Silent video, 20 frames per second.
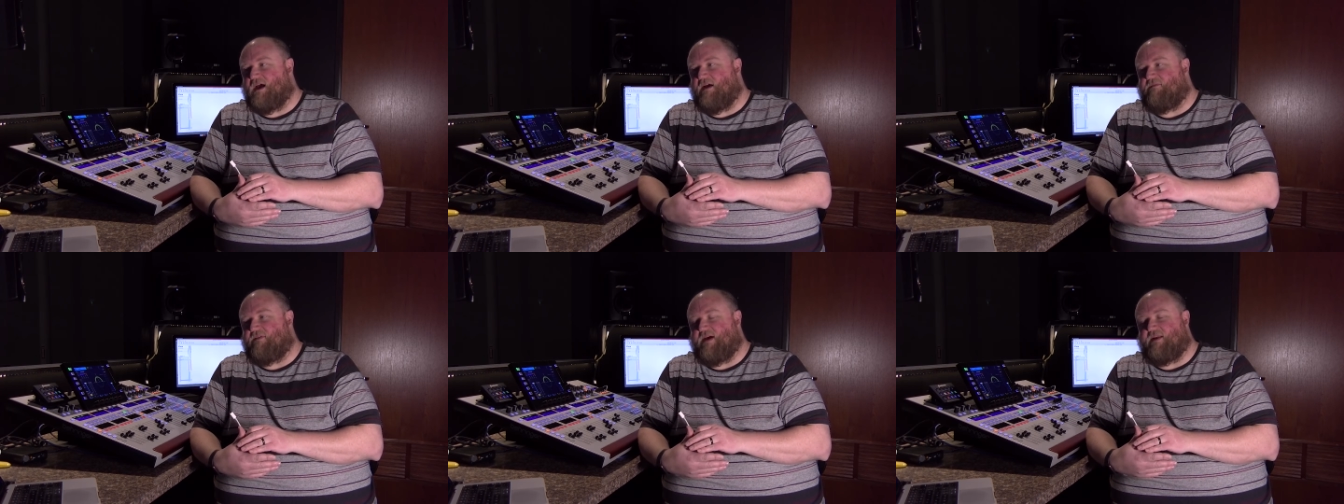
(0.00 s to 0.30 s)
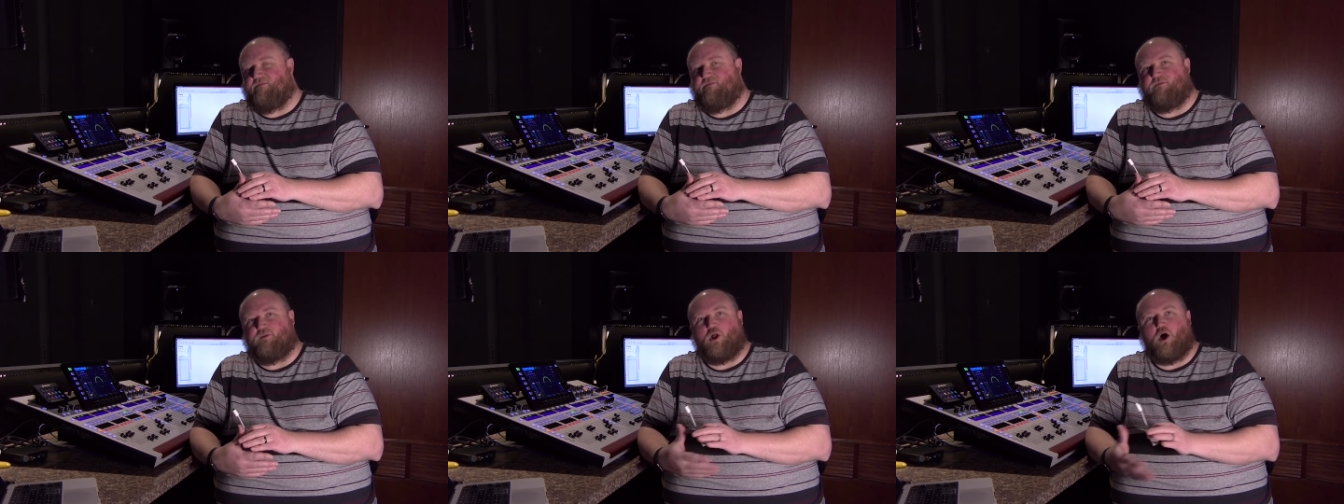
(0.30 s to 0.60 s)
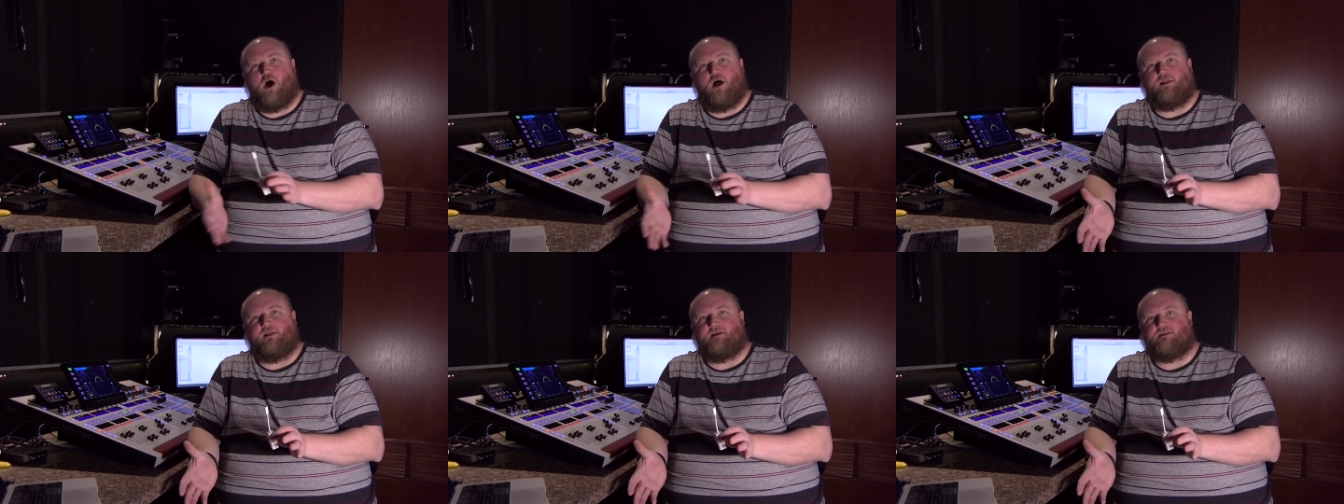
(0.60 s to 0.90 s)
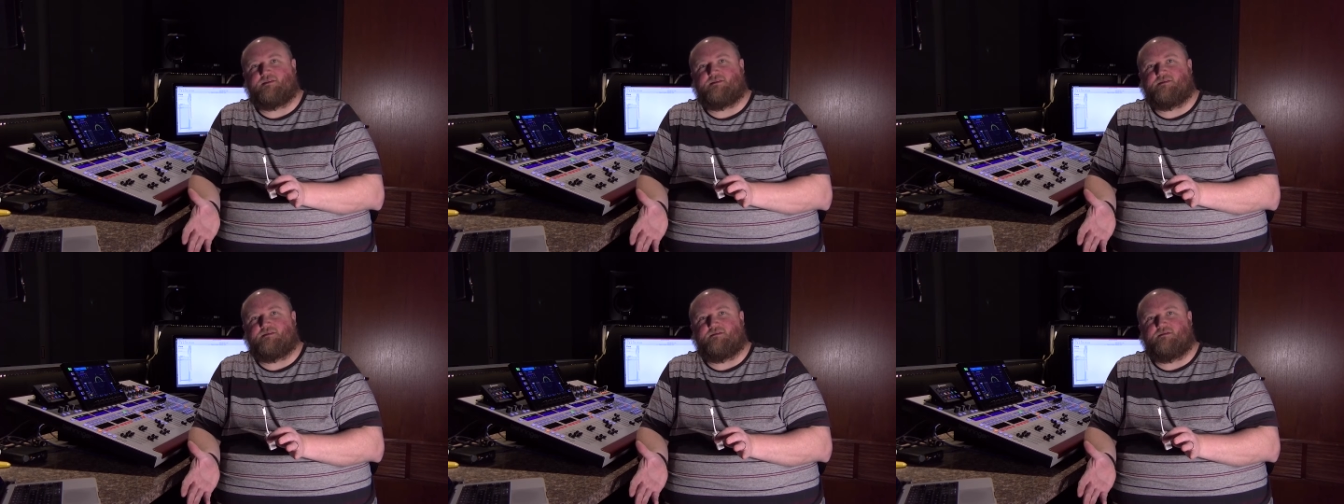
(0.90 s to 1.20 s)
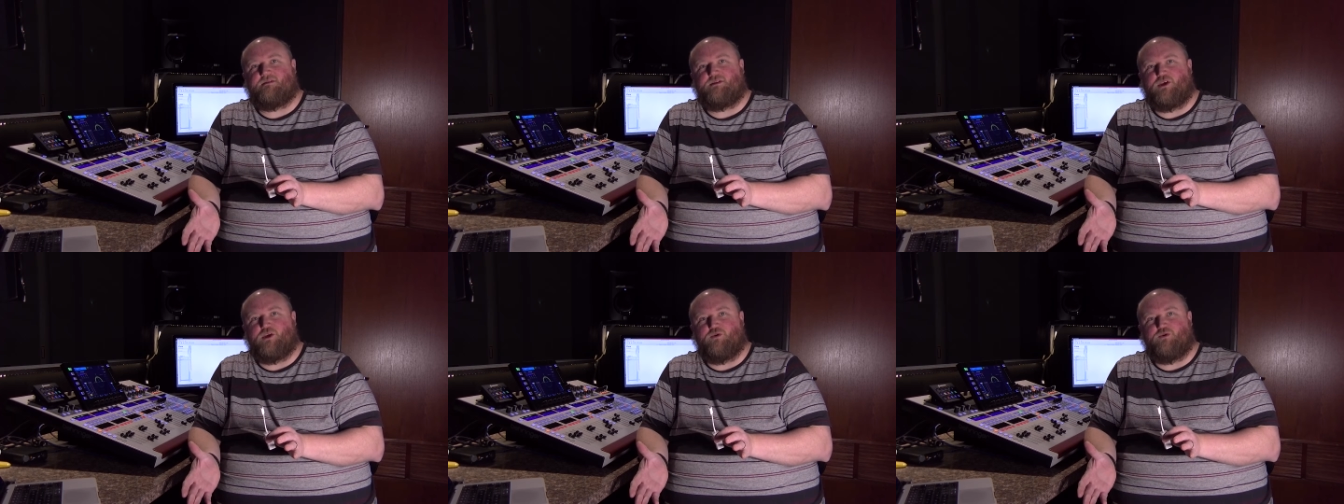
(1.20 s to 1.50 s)
I've had flawless
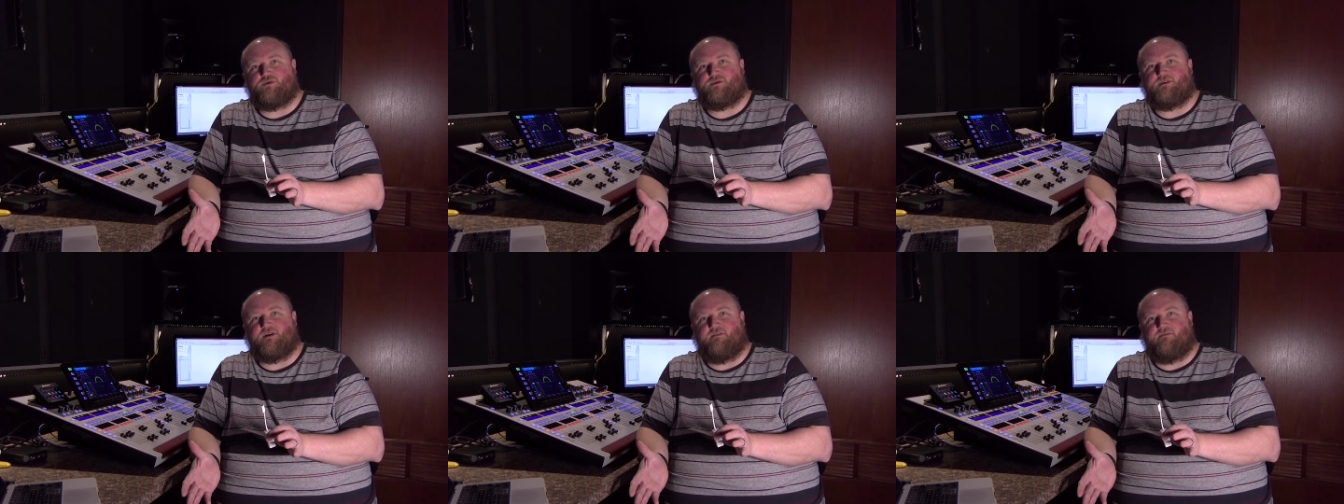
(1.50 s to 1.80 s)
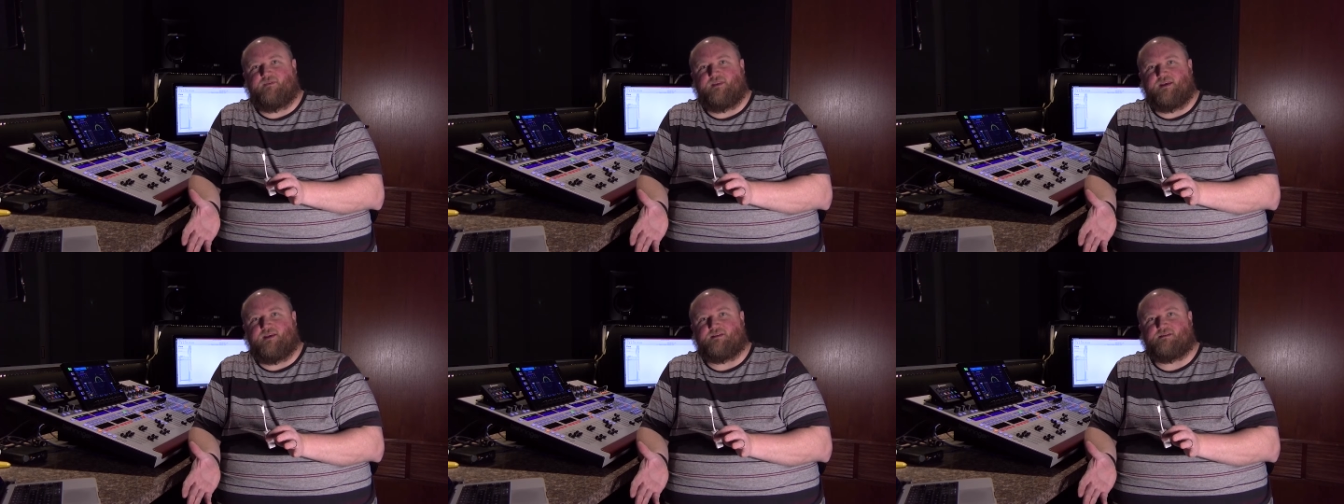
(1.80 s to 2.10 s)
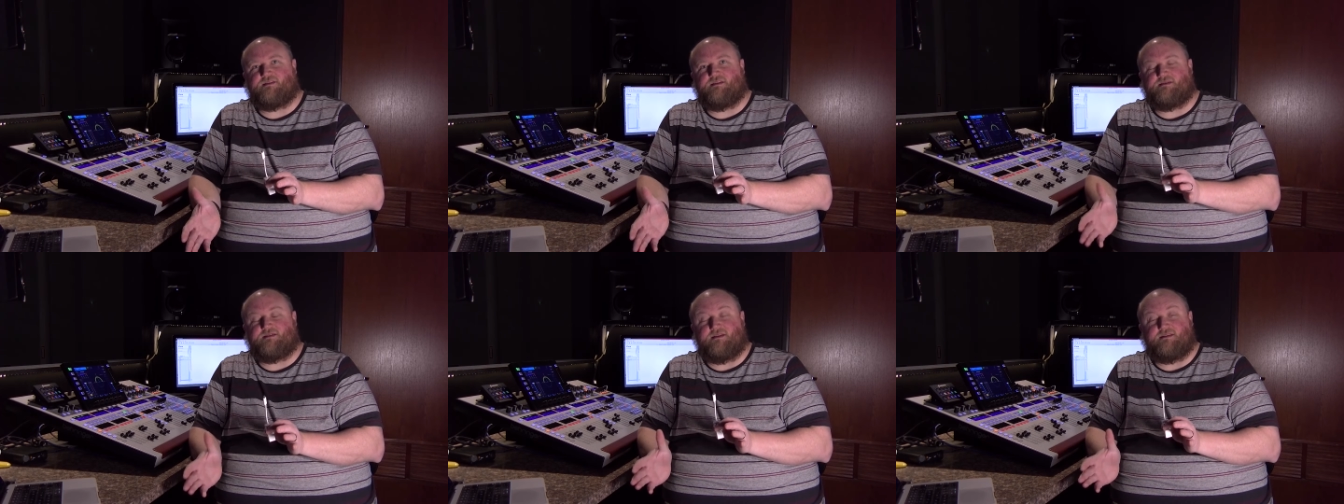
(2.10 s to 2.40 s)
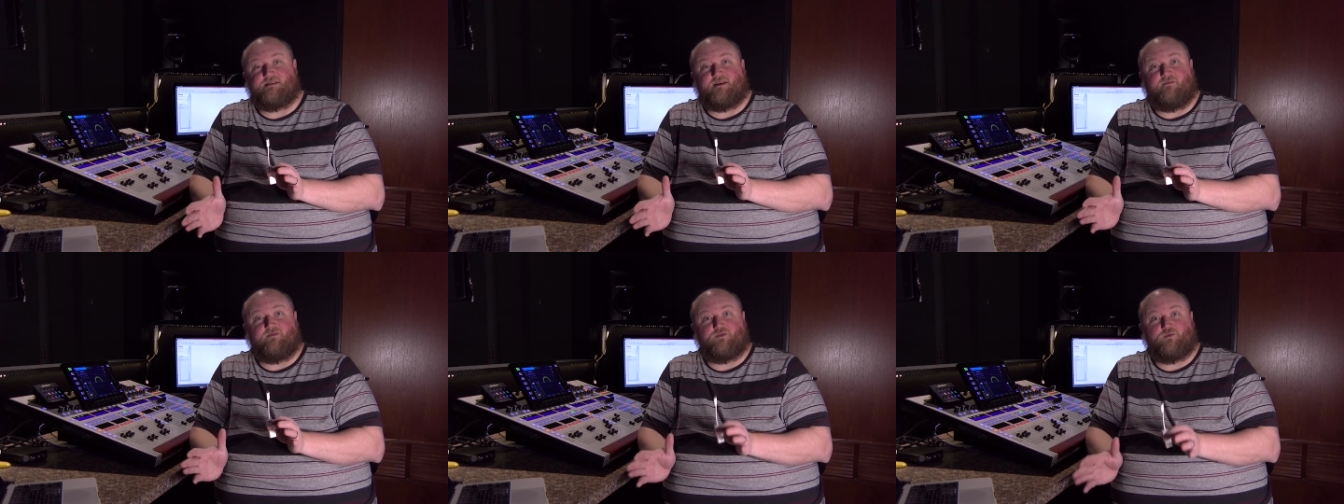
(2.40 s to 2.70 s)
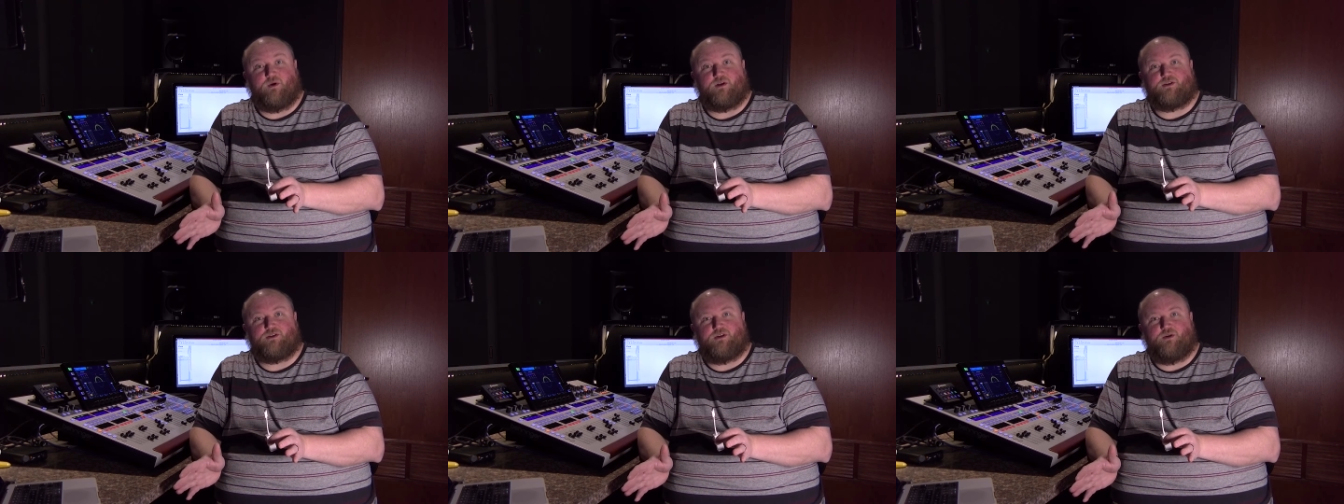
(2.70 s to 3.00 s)
use of this since I've
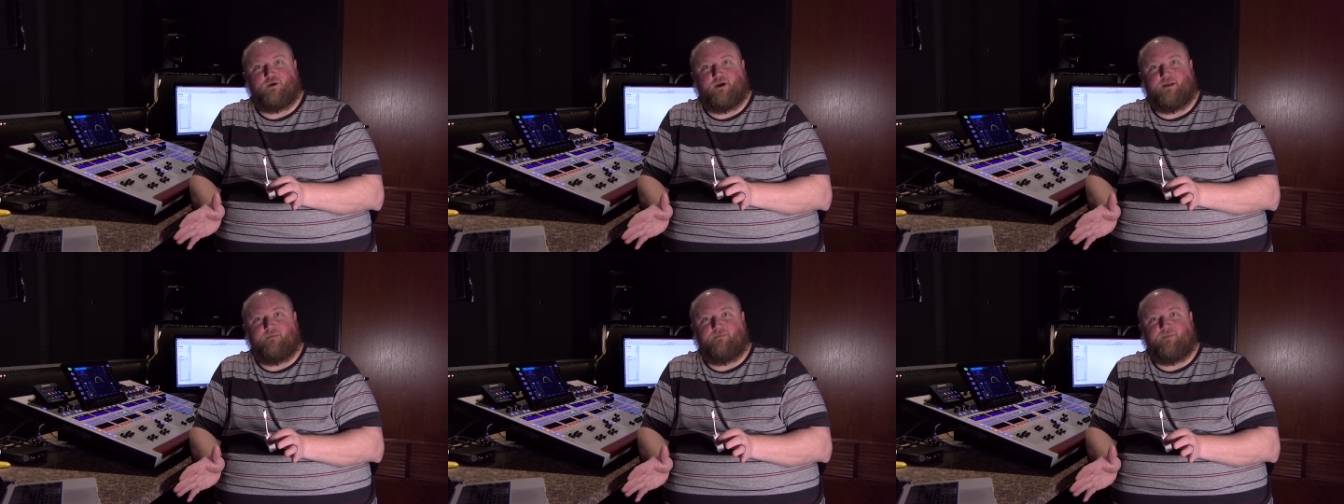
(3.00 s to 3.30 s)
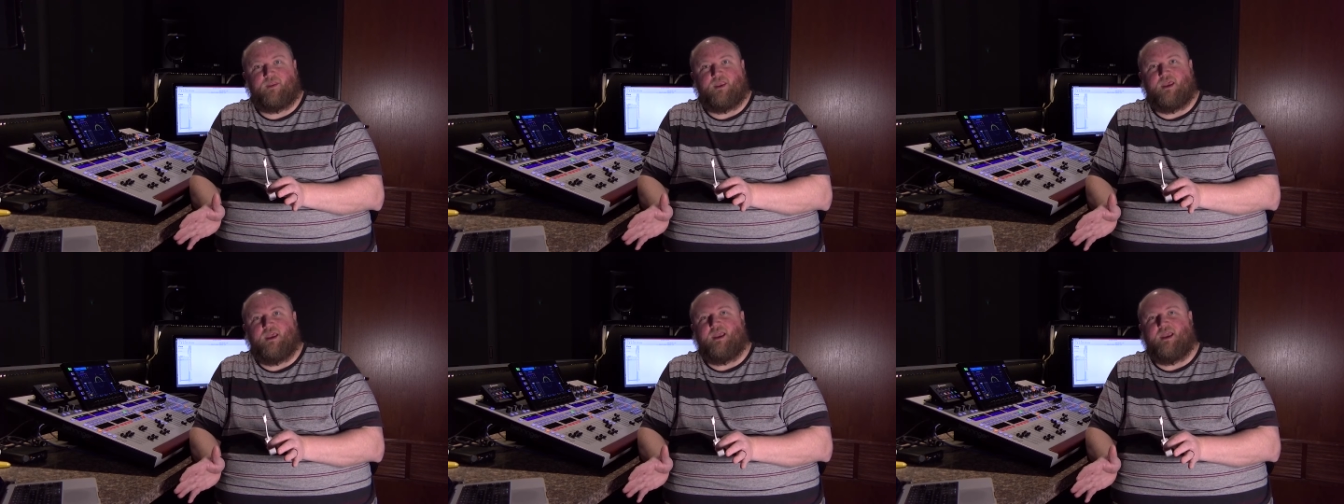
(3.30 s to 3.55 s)
switched to it,